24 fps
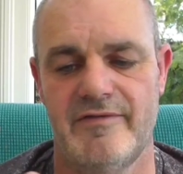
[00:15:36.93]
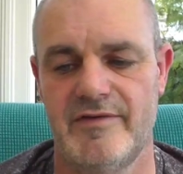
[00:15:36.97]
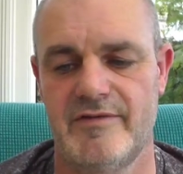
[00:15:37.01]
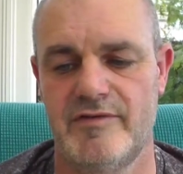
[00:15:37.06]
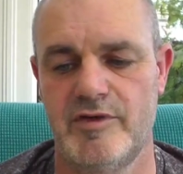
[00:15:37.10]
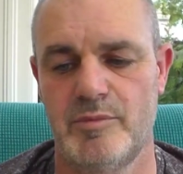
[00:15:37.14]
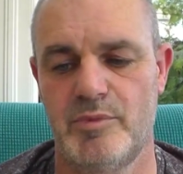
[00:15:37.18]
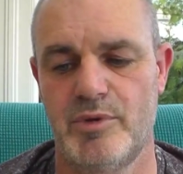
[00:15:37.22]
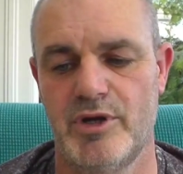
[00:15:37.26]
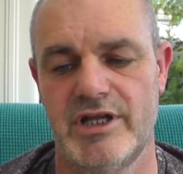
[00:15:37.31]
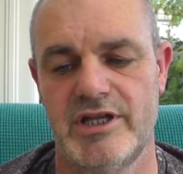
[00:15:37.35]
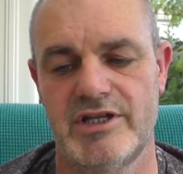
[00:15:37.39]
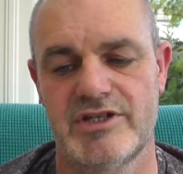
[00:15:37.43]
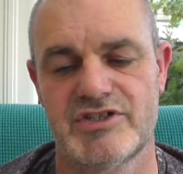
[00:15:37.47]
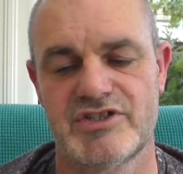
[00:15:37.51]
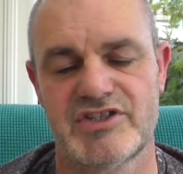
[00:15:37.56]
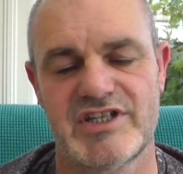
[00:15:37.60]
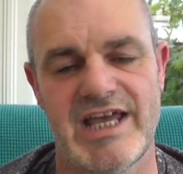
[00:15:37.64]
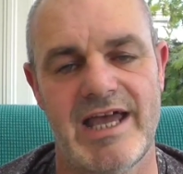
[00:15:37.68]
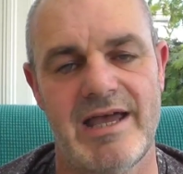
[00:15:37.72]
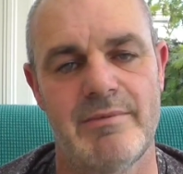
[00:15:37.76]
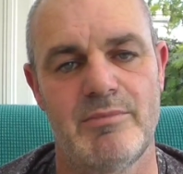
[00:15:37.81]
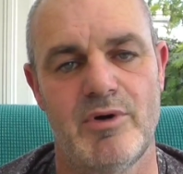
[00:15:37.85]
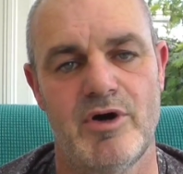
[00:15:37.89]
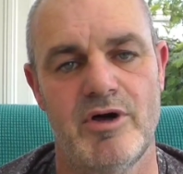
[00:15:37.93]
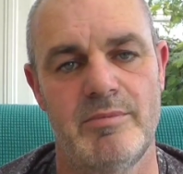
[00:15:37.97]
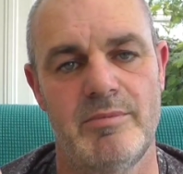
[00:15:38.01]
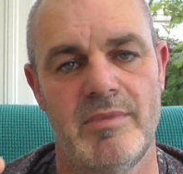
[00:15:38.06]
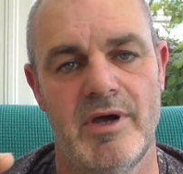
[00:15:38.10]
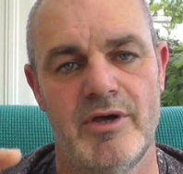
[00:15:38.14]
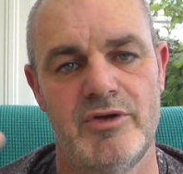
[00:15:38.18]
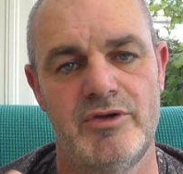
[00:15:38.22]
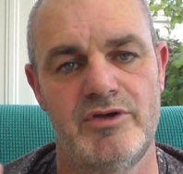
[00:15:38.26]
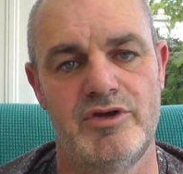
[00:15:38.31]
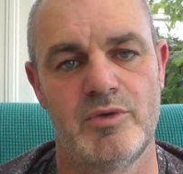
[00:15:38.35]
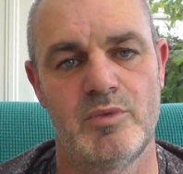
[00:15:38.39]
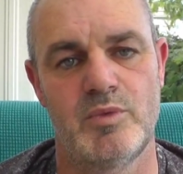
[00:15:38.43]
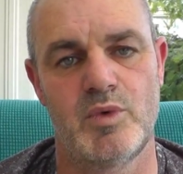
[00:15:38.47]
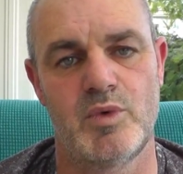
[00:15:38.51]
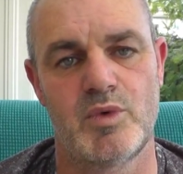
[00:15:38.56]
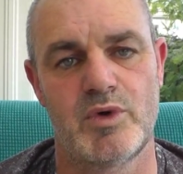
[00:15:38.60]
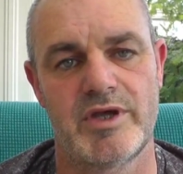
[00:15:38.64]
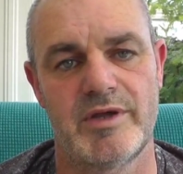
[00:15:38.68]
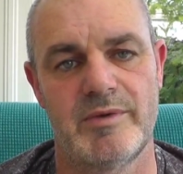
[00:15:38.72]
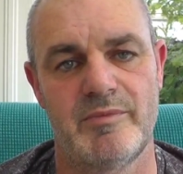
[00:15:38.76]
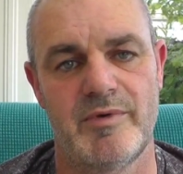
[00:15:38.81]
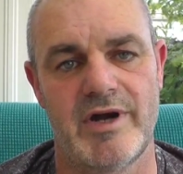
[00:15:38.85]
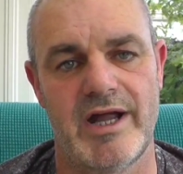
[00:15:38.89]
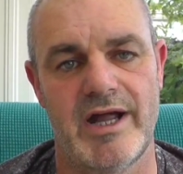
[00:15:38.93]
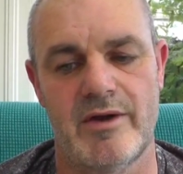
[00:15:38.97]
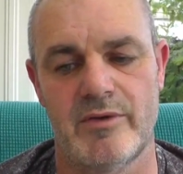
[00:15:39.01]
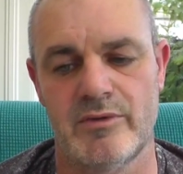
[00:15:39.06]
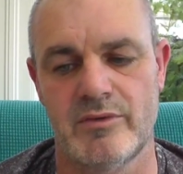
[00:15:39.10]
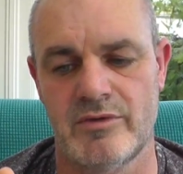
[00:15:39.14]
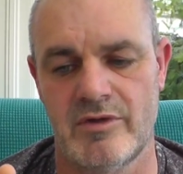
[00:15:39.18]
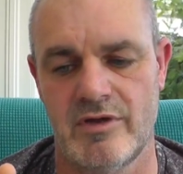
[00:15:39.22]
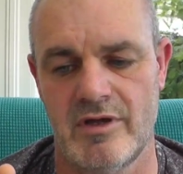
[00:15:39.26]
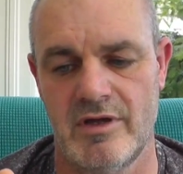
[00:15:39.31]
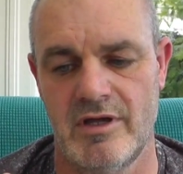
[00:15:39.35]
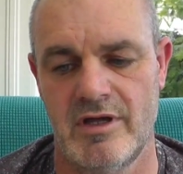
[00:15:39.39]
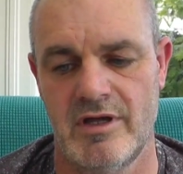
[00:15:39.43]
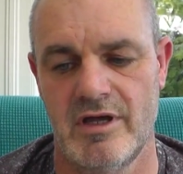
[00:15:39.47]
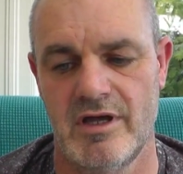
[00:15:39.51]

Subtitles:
if you put it into standby mode and you're walking round